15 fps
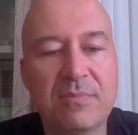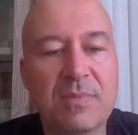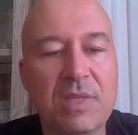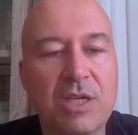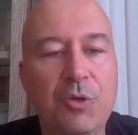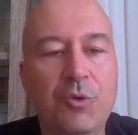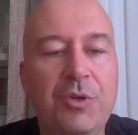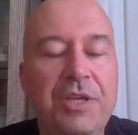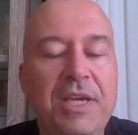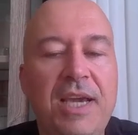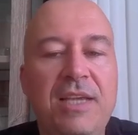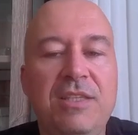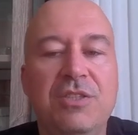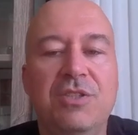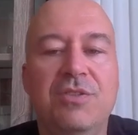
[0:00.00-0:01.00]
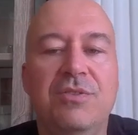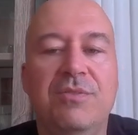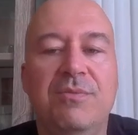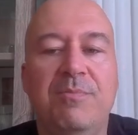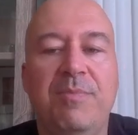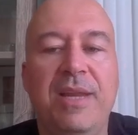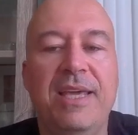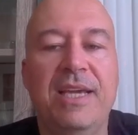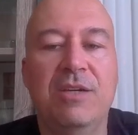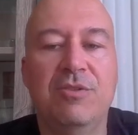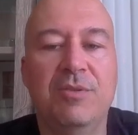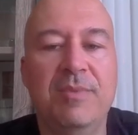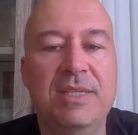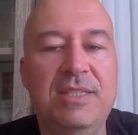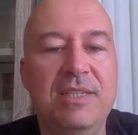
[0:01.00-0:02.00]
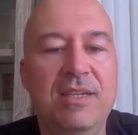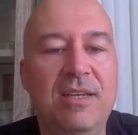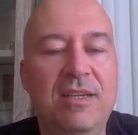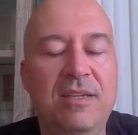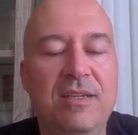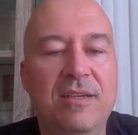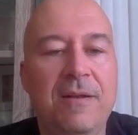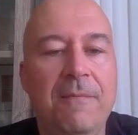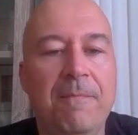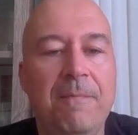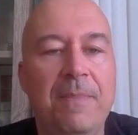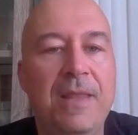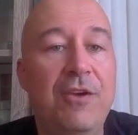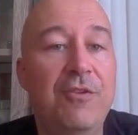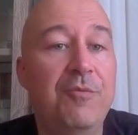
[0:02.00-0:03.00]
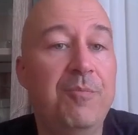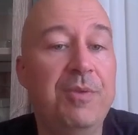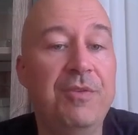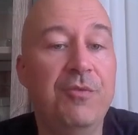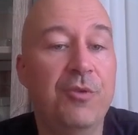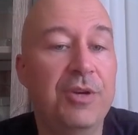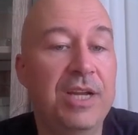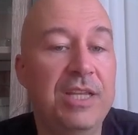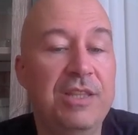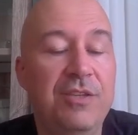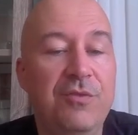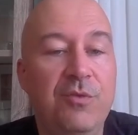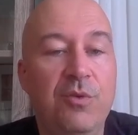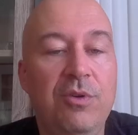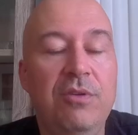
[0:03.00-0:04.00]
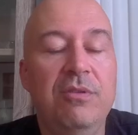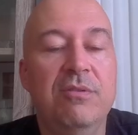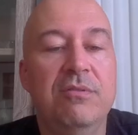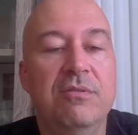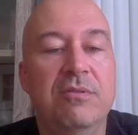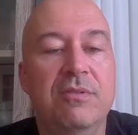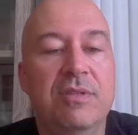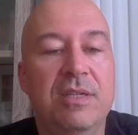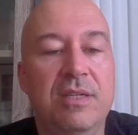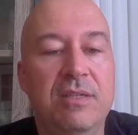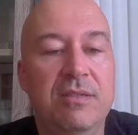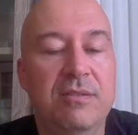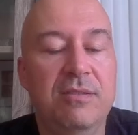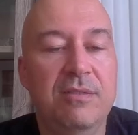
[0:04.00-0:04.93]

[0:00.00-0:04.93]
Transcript: rook e8, just playing automatically. Now if b4, knight d4, okay.